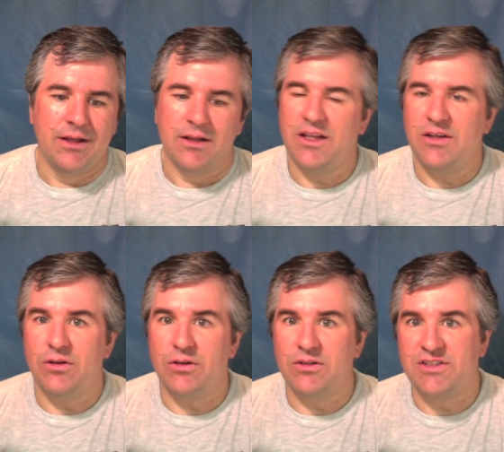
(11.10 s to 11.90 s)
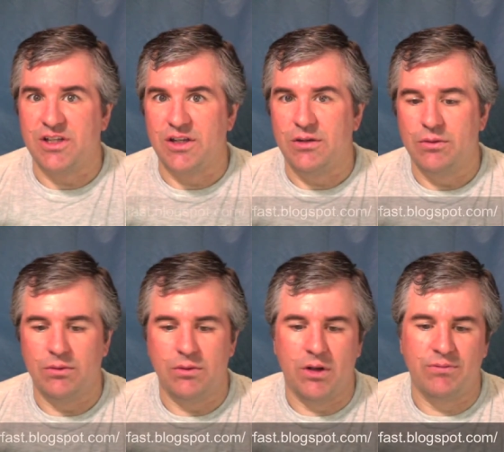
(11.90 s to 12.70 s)
Clint Hulsey
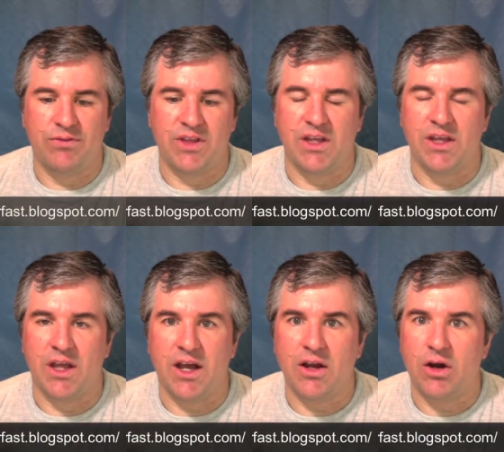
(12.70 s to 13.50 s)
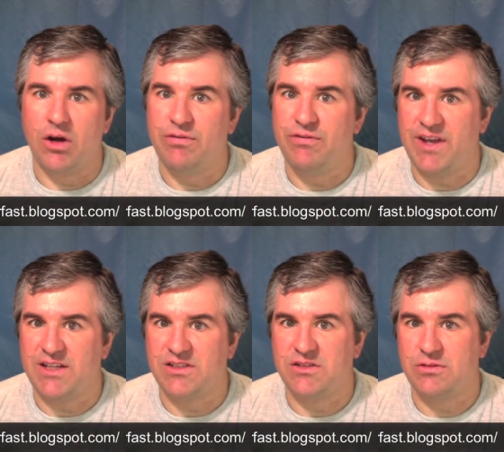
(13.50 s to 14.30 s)
of the IR
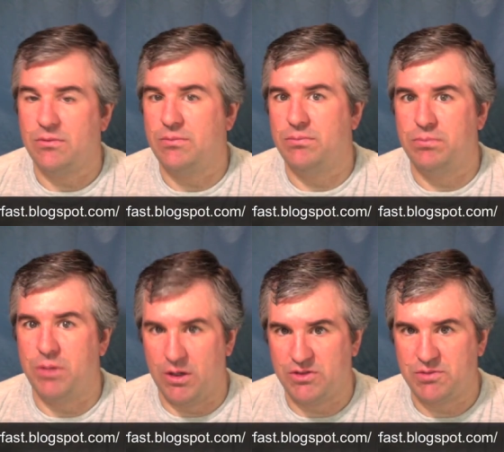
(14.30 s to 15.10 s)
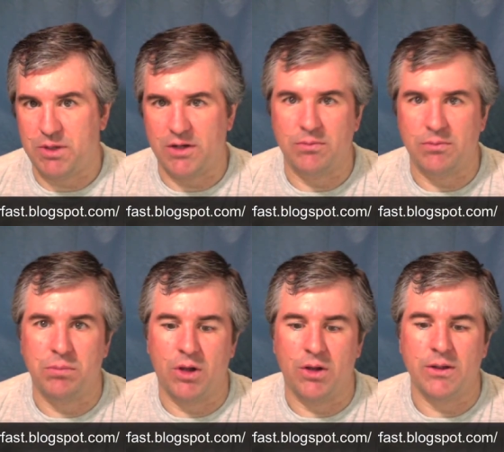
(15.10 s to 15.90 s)
Fast Blogspot
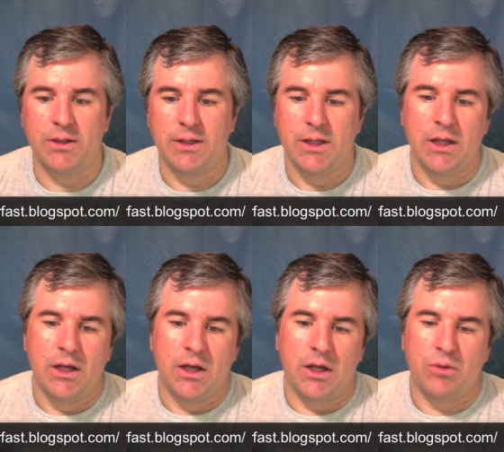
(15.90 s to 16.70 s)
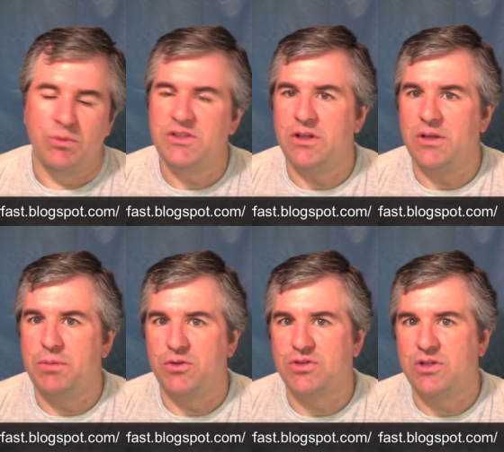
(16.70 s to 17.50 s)
blog recently
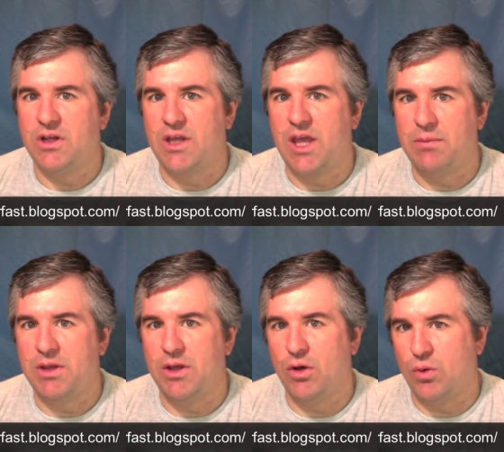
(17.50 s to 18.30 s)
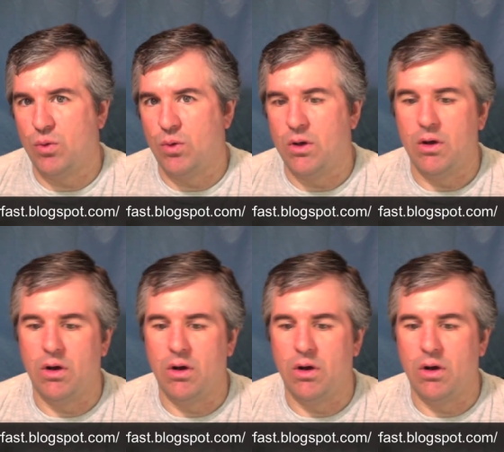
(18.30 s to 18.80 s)
posted a KBO